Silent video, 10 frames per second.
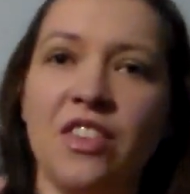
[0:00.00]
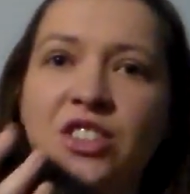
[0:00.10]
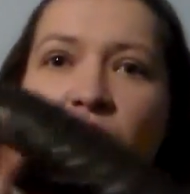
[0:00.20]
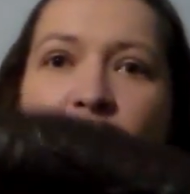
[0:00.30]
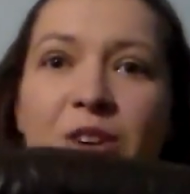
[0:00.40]

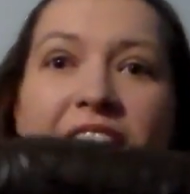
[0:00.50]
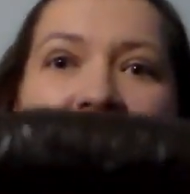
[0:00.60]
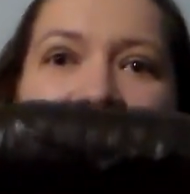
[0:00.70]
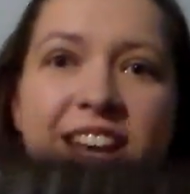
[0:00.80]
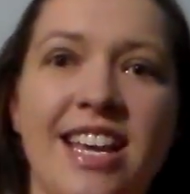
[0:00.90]
So
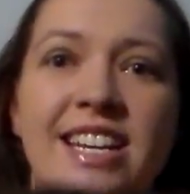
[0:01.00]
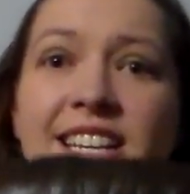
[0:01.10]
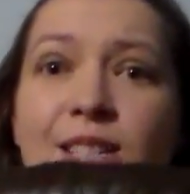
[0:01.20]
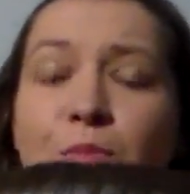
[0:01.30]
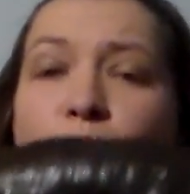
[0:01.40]
it
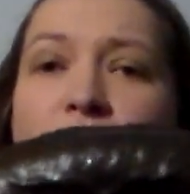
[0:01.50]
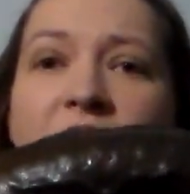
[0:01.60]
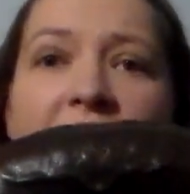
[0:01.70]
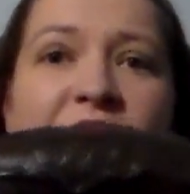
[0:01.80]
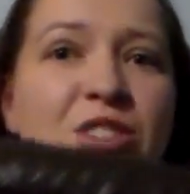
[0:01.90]
is
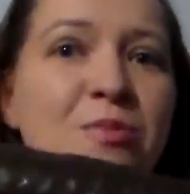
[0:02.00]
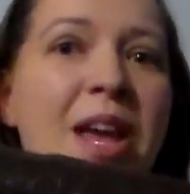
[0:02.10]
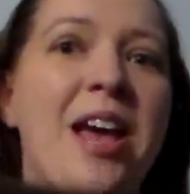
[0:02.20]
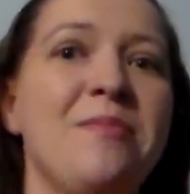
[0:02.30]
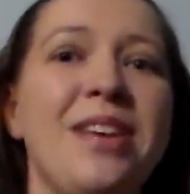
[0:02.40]
molded after
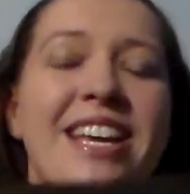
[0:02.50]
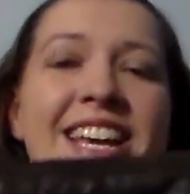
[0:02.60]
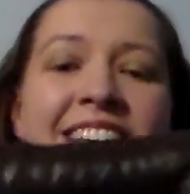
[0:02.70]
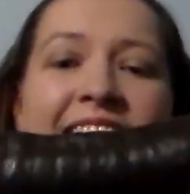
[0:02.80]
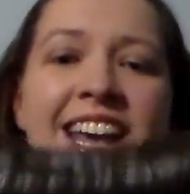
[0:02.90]
BAM,
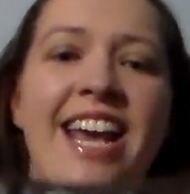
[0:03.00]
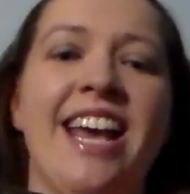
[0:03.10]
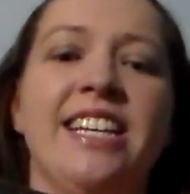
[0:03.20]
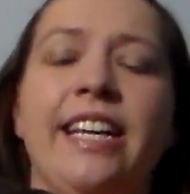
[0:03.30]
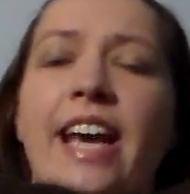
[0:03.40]

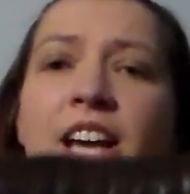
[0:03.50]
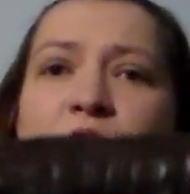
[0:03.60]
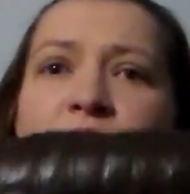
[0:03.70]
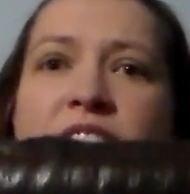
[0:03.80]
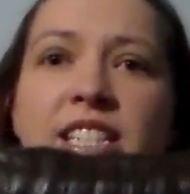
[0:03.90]
and
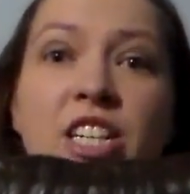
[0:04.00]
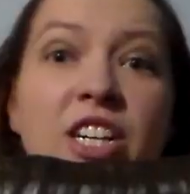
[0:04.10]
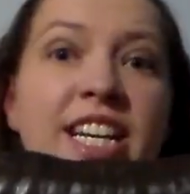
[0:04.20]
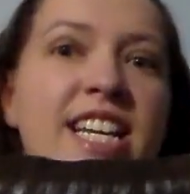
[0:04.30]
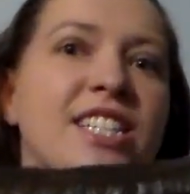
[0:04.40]
as you can see
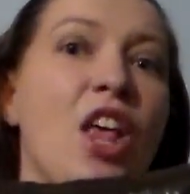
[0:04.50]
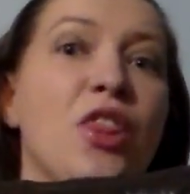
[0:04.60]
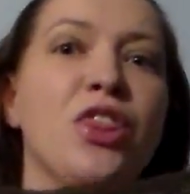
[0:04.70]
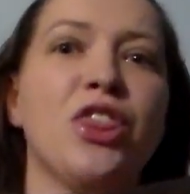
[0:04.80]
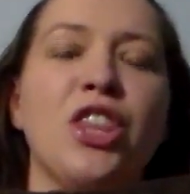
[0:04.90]
here, he is
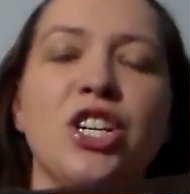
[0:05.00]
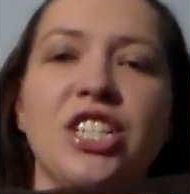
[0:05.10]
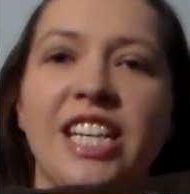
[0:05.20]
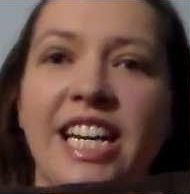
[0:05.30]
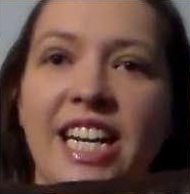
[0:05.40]

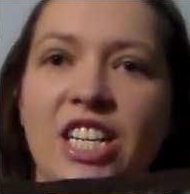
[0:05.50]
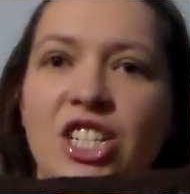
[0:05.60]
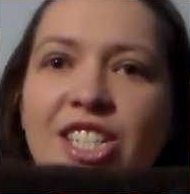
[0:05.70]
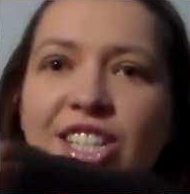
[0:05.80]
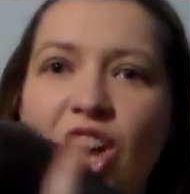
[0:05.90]
thirteen
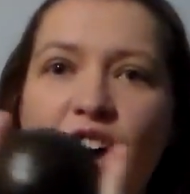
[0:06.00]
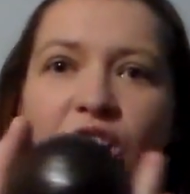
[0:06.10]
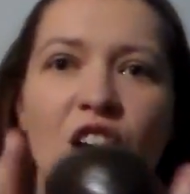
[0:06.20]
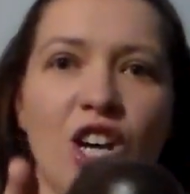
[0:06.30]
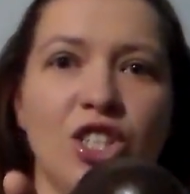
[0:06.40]
inches
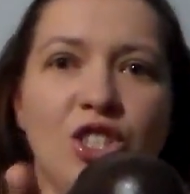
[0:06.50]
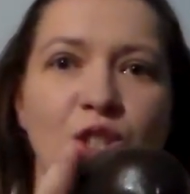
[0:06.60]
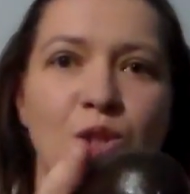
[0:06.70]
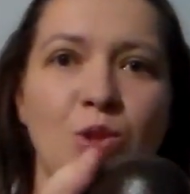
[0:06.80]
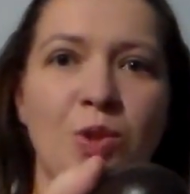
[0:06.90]
long,
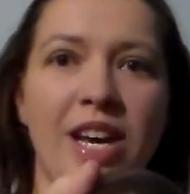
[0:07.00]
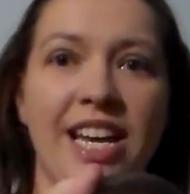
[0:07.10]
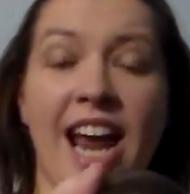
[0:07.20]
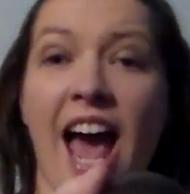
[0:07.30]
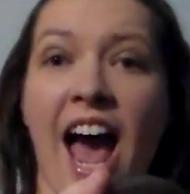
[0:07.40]
two
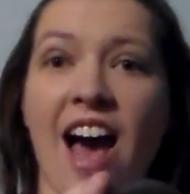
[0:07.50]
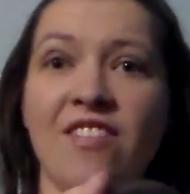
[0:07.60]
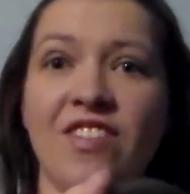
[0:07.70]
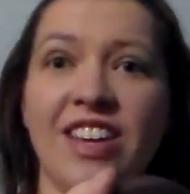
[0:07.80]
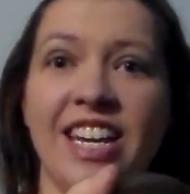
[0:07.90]
and a
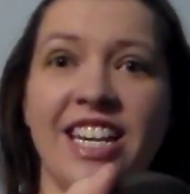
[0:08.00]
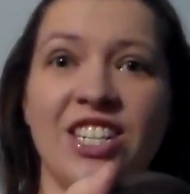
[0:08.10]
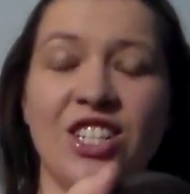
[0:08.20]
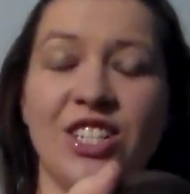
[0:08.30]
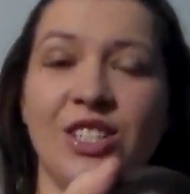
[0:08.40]
half
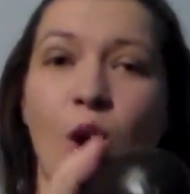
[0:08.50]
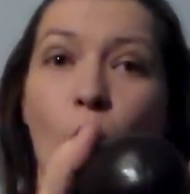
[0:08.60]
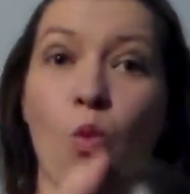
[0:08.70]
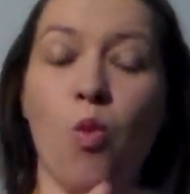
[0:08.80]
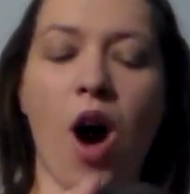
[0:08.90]
inches
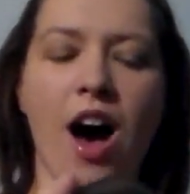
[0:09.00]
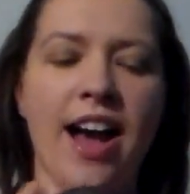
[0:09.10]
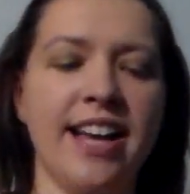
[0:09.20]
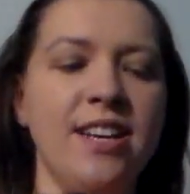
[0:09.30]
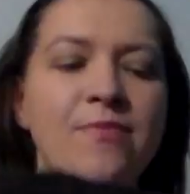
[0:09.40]

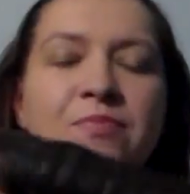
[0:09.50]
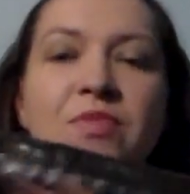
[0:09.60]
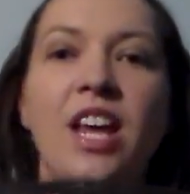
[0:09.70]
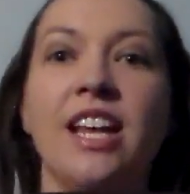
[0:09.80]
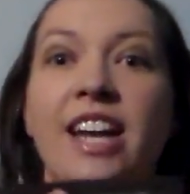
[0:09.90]
wide.
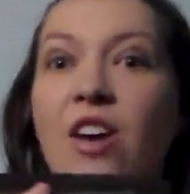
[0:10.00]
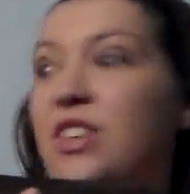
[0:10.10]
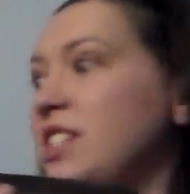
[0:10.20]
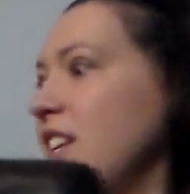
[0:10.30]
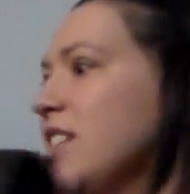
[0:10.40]
Now
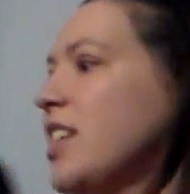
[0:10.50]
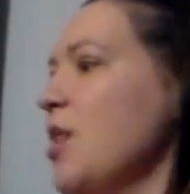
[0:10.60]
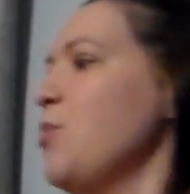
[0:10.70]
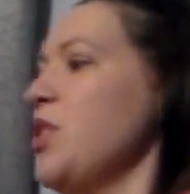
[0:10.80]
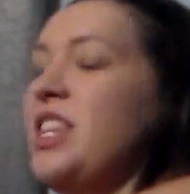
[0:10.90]
this does
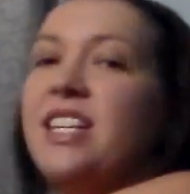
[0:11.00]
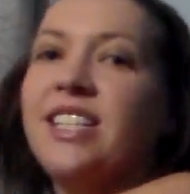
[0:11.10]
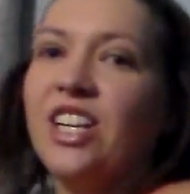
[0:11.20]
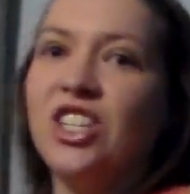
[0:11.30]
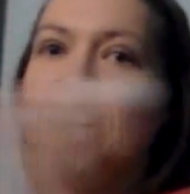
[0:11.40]
come with the
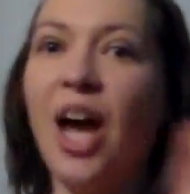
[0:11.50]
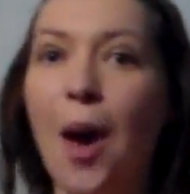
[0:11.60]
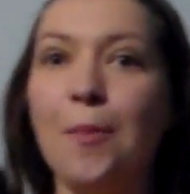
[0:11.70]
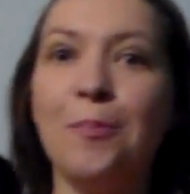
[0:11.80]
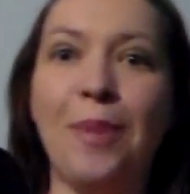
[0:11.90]
suction
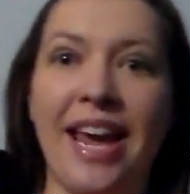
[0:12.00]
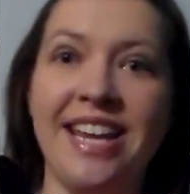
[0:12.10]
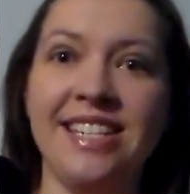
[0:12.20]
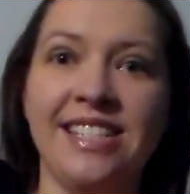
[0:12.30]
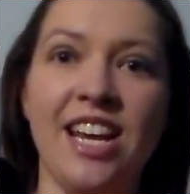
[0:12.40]
cup
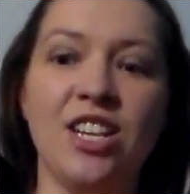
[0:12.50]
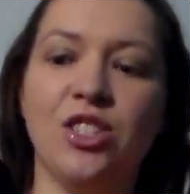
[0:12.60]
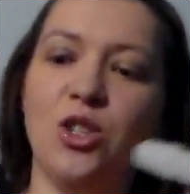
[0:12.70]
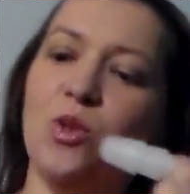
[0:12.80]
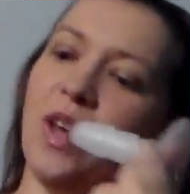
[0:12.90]
base,
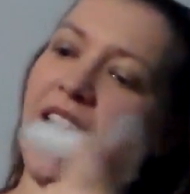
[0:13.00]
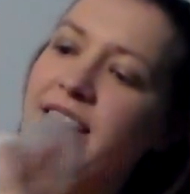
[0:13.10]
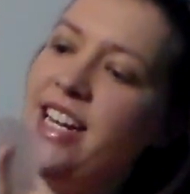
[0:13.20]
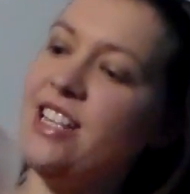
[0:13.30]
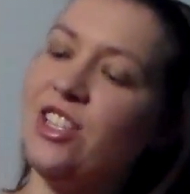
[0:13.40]
so you
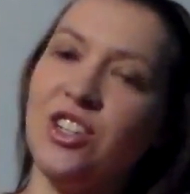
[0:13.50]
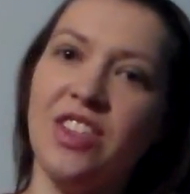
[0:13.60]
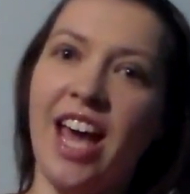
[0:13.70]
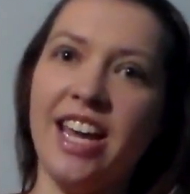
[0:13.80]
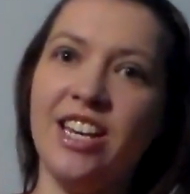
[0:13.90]
can
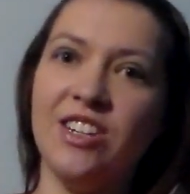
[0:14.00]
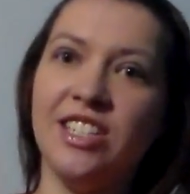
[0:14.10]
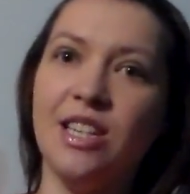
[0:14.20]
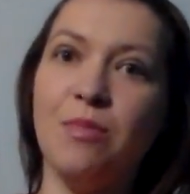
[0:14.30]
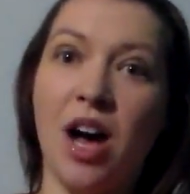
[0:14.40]
insert that here
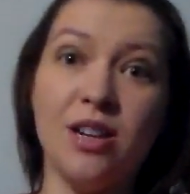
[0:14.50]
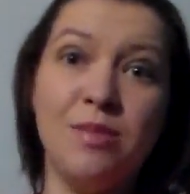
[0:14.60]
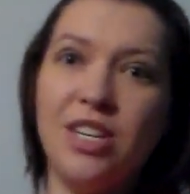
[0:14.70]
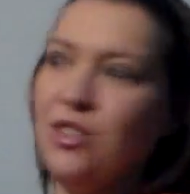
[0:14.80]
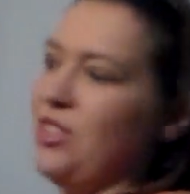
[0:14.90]
into the
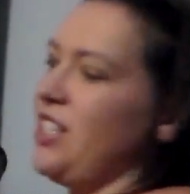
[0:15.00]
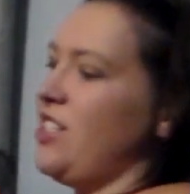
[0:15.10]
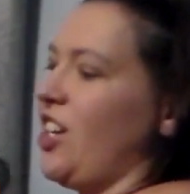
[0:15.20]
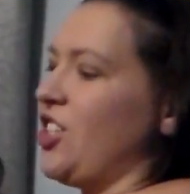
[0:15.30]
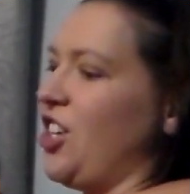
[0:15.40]
bottom and use the
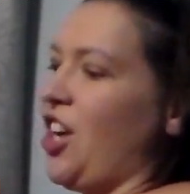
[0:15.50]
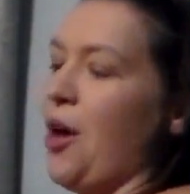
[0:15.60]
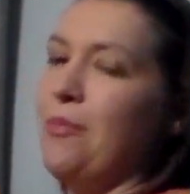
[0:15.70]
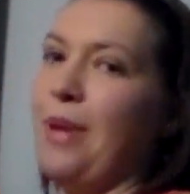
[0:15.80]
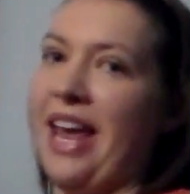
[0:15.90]
suction
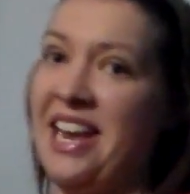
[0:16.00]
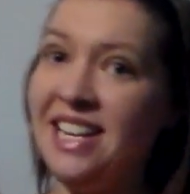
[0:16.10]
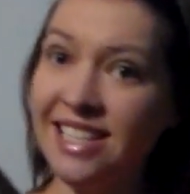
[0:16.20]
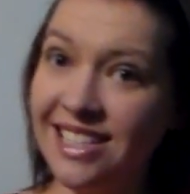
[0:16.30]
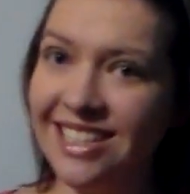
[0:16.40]
cup
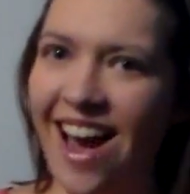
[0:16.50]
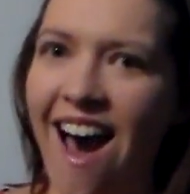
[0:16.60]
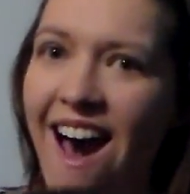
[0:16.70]
base.